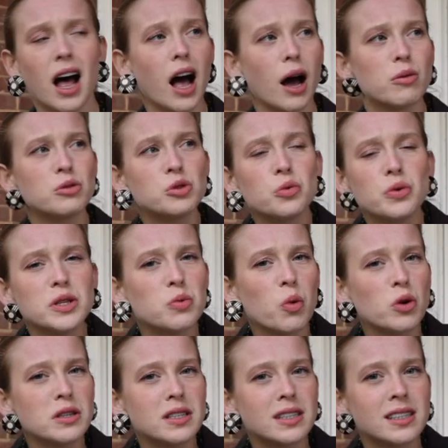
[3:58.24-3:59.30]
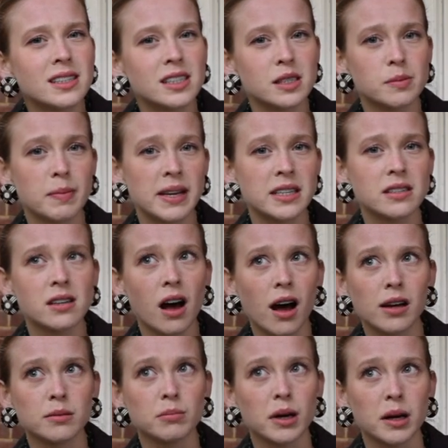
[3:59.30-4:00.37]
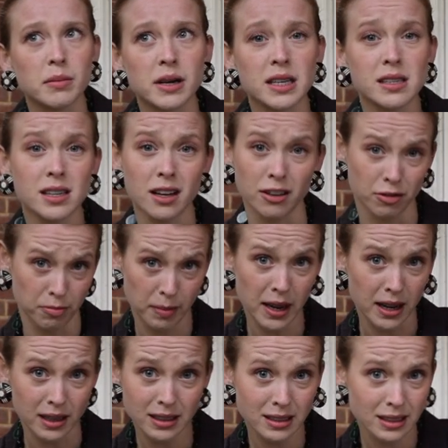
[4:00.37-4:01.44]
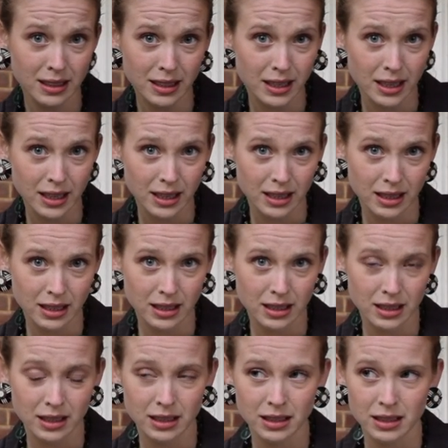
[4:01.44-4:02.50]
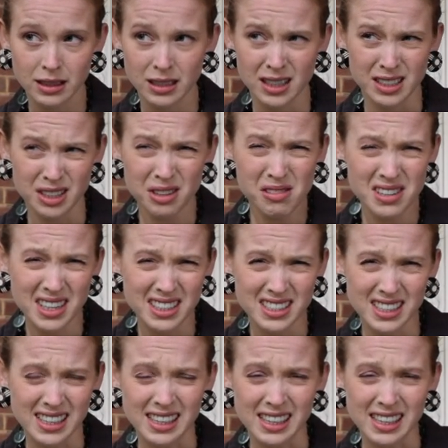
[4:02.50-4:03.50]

I was always wanting to spend time by myself, but I don't actually